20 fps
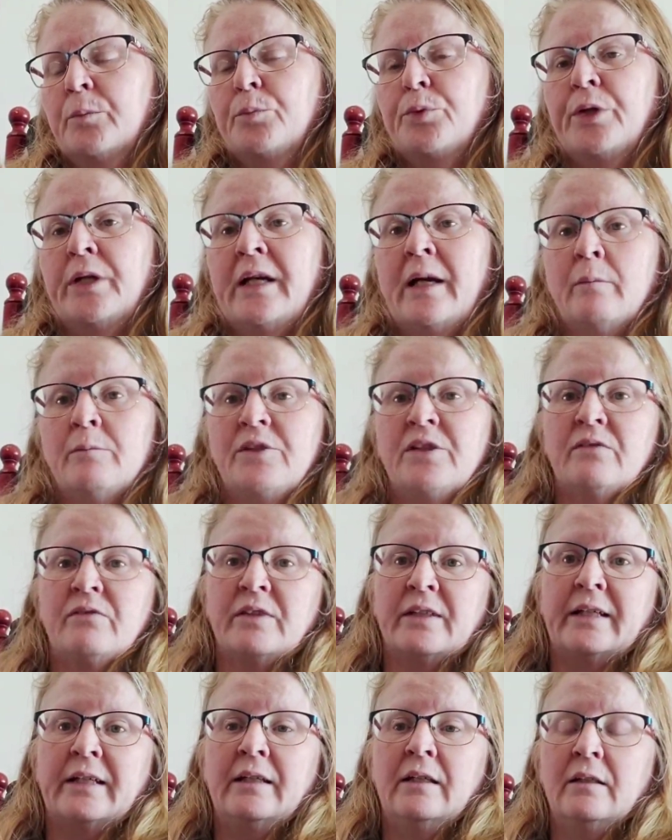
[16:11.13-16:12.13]

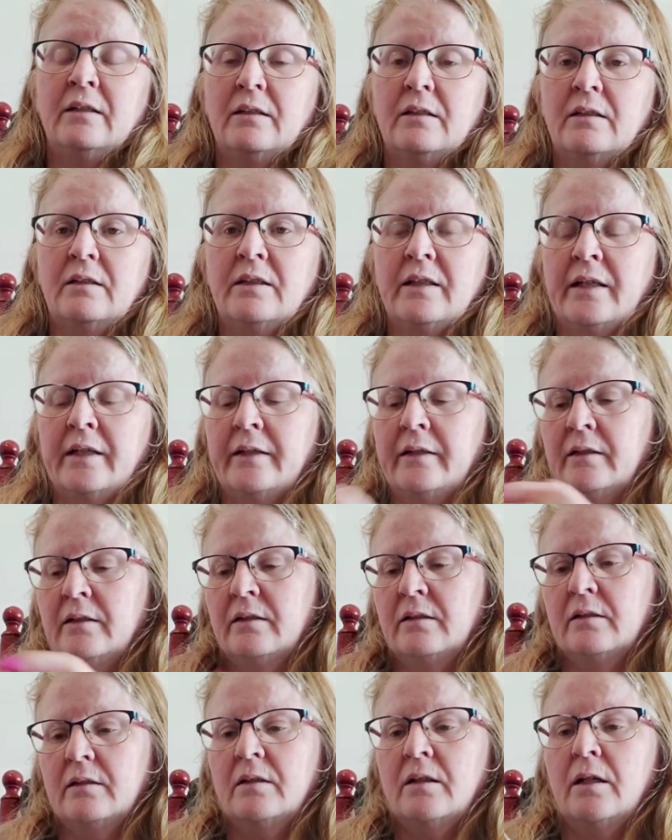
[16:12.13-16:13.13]
preemptively
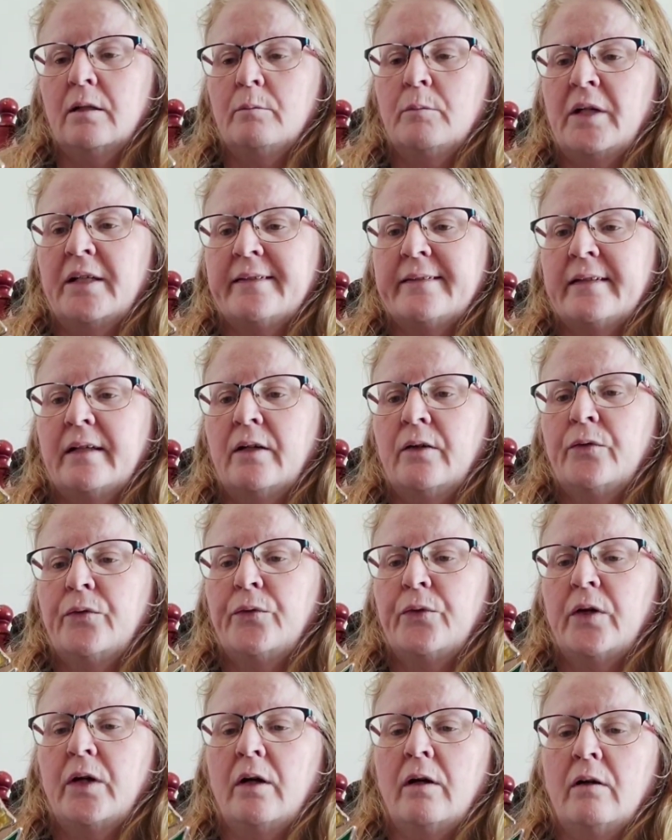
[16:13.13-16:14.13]
than cut
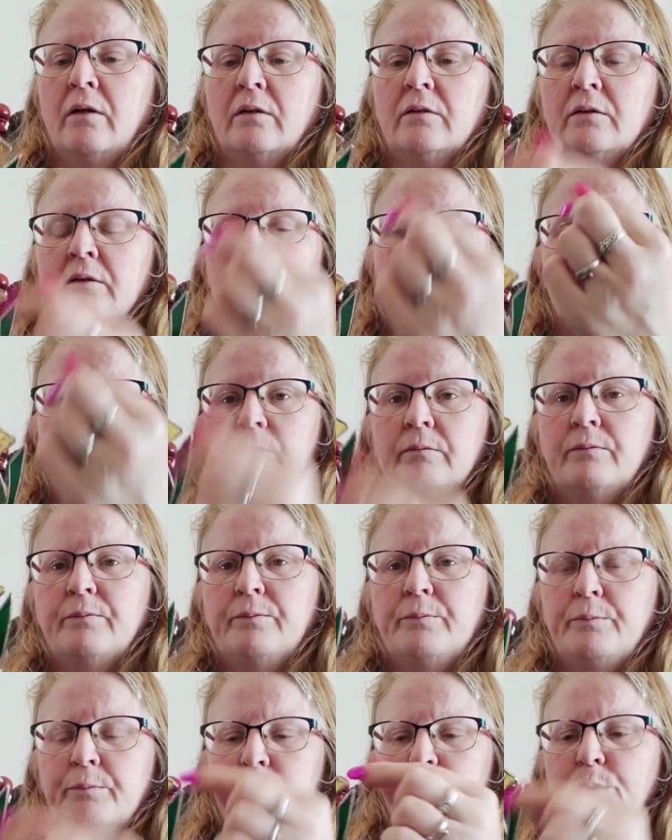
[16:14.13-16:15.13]
myself on
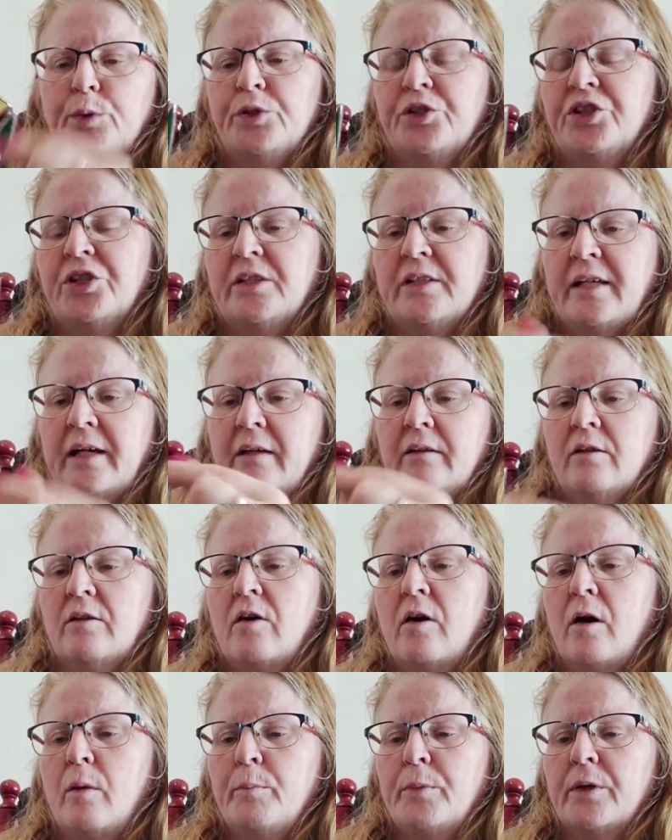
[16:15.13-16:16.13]
pushing down the
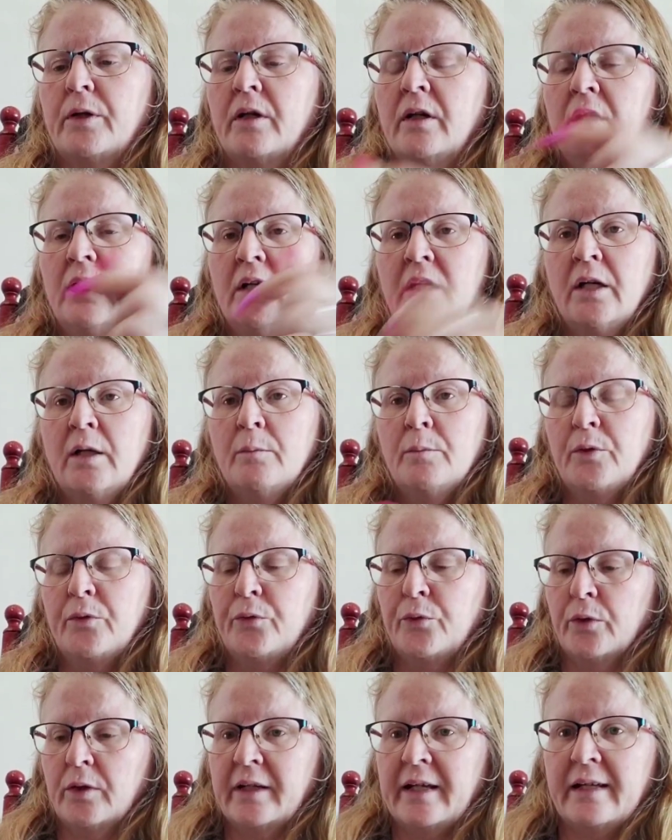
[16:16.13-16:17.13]
copper
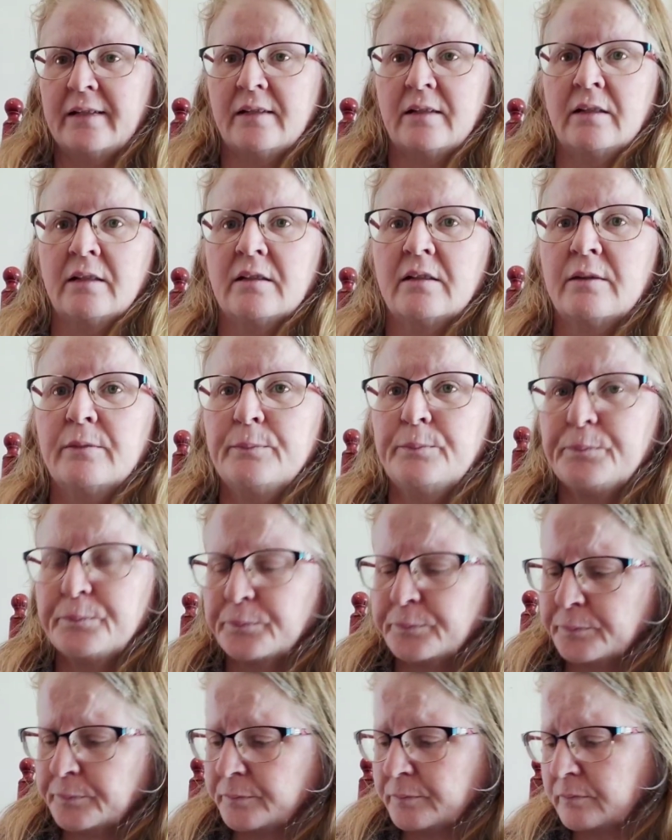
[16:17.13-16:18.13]
before leading it.
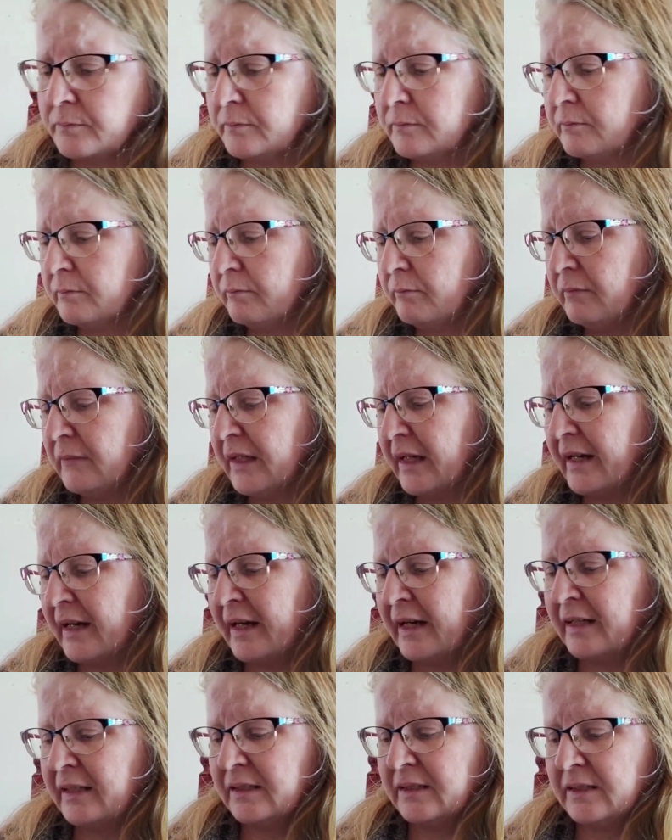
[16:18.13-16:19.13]

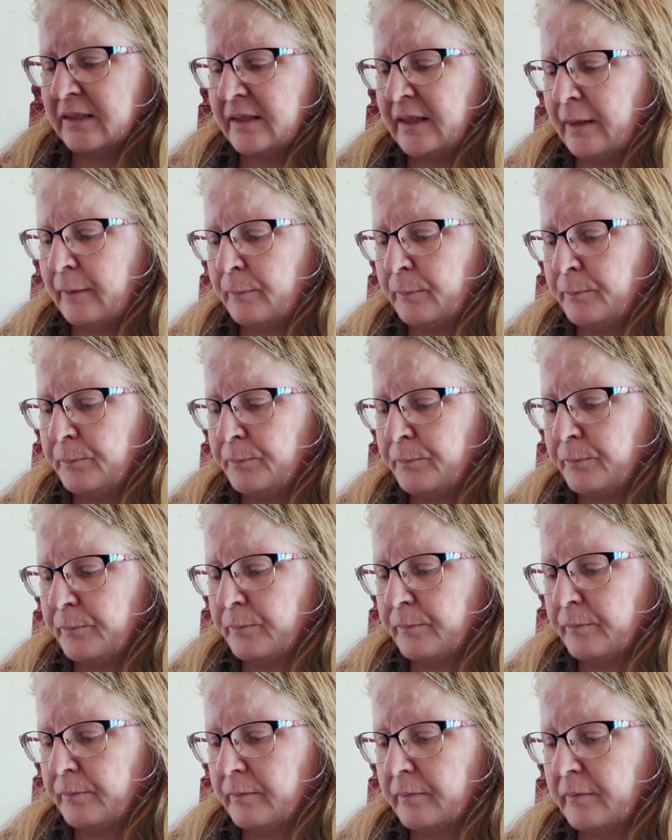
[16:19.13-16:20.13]
And
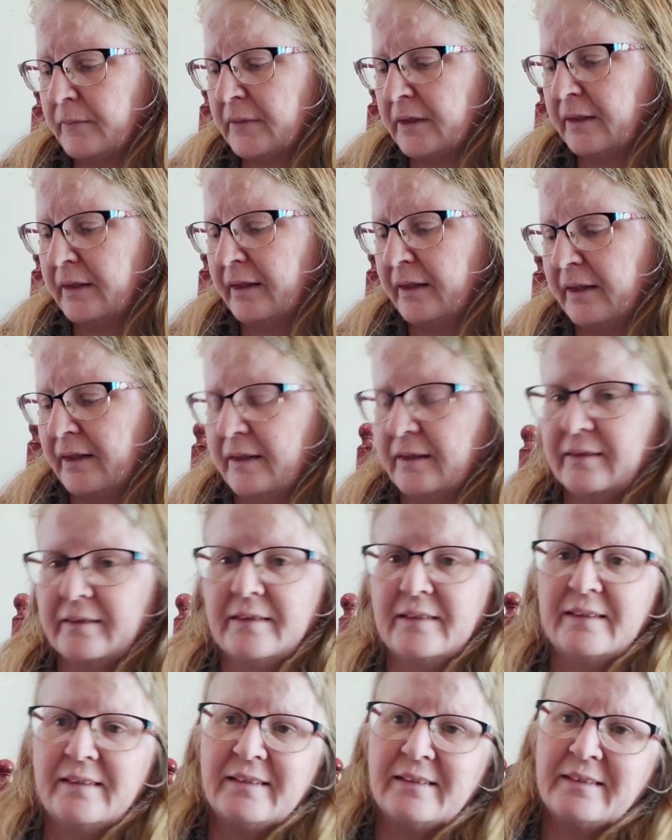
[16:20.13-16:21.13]
yeah,
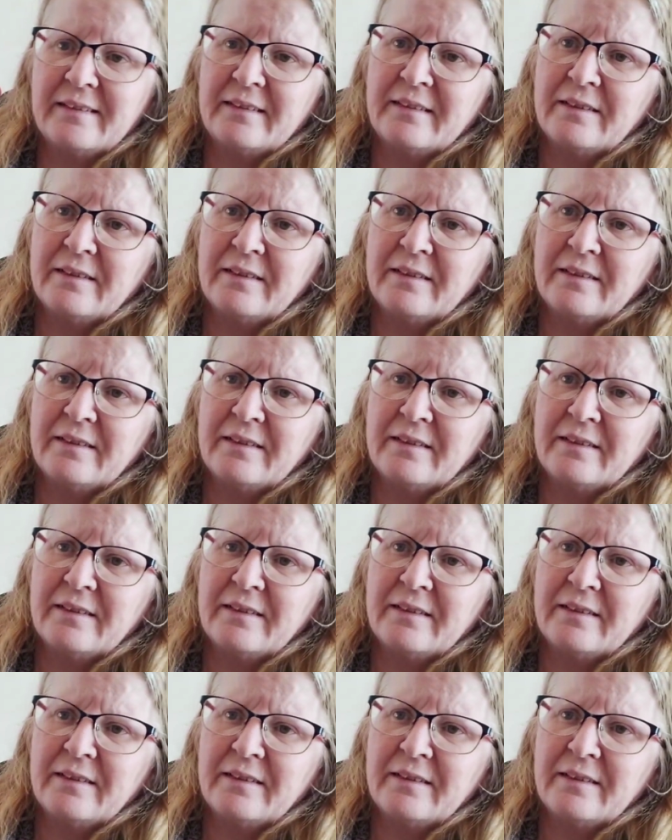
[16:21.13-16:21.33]
this,